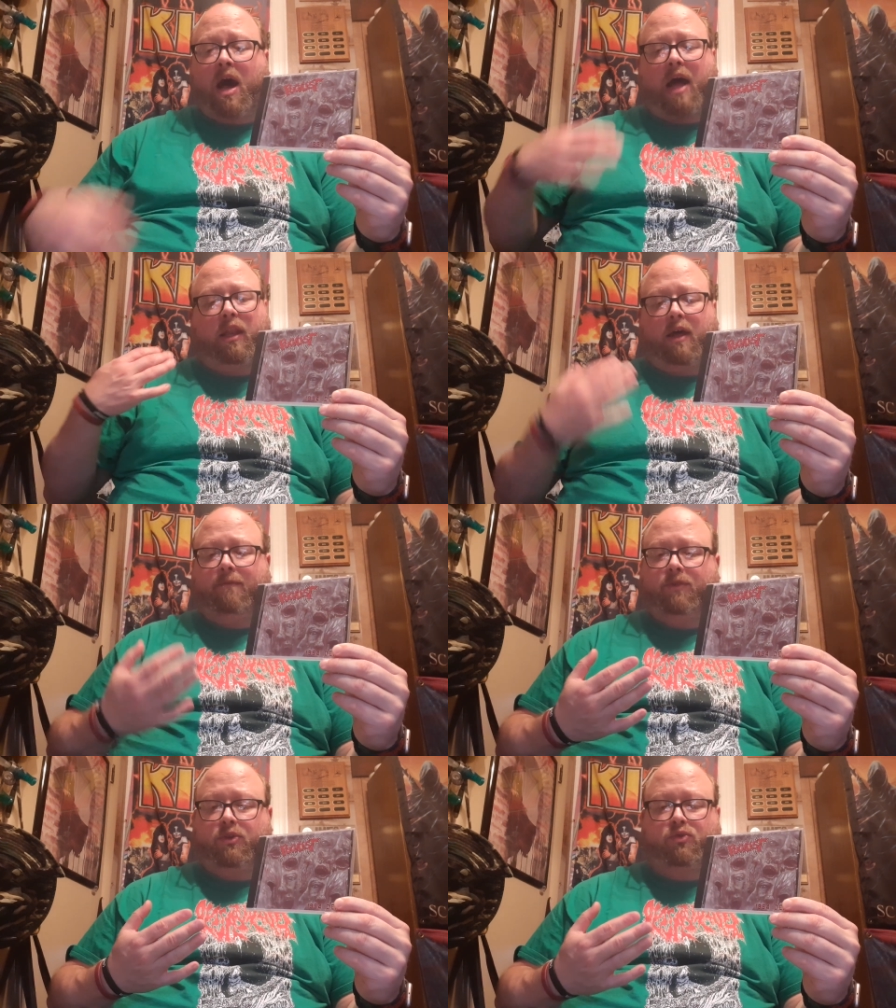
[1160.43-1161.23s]
I
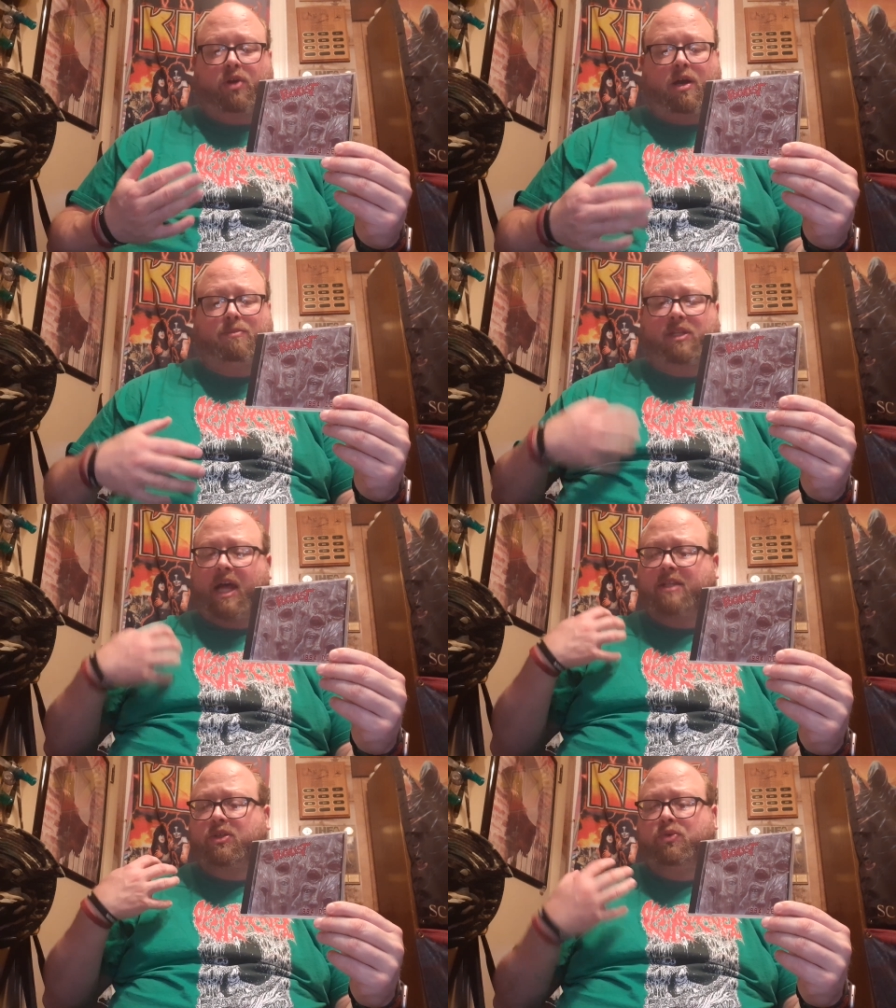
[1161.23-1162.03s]
love the drums,
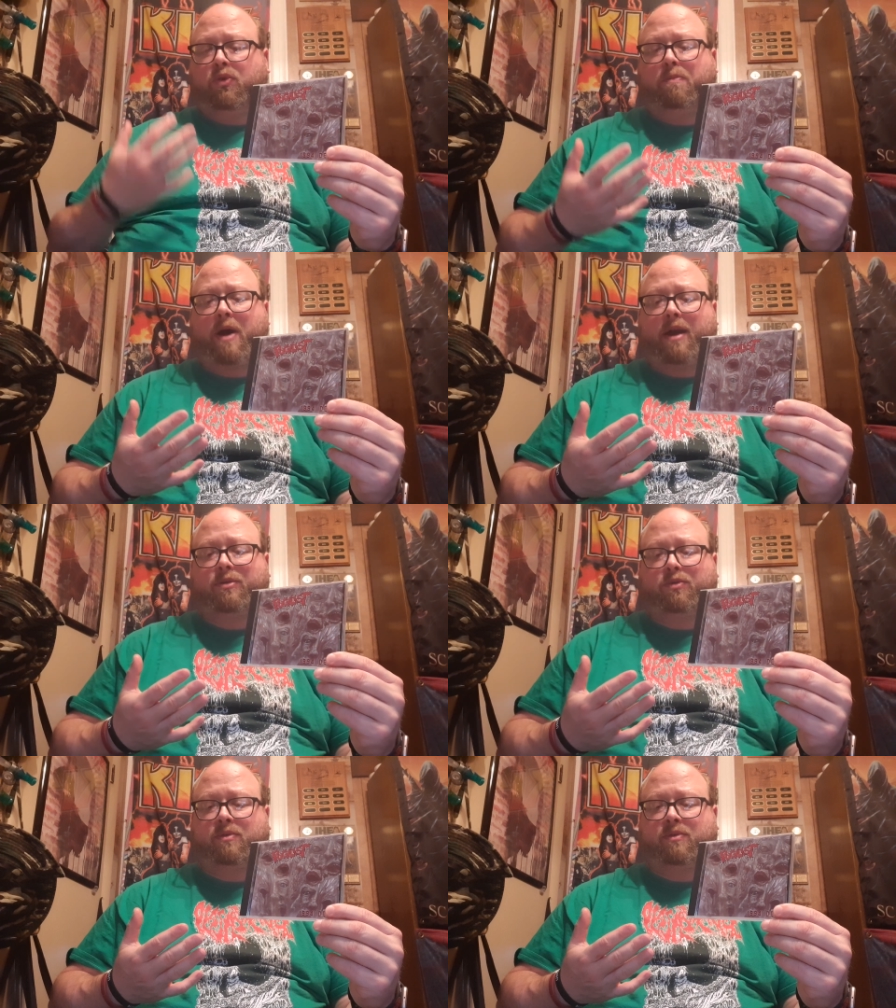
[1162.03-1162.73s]
lots of cool patterns,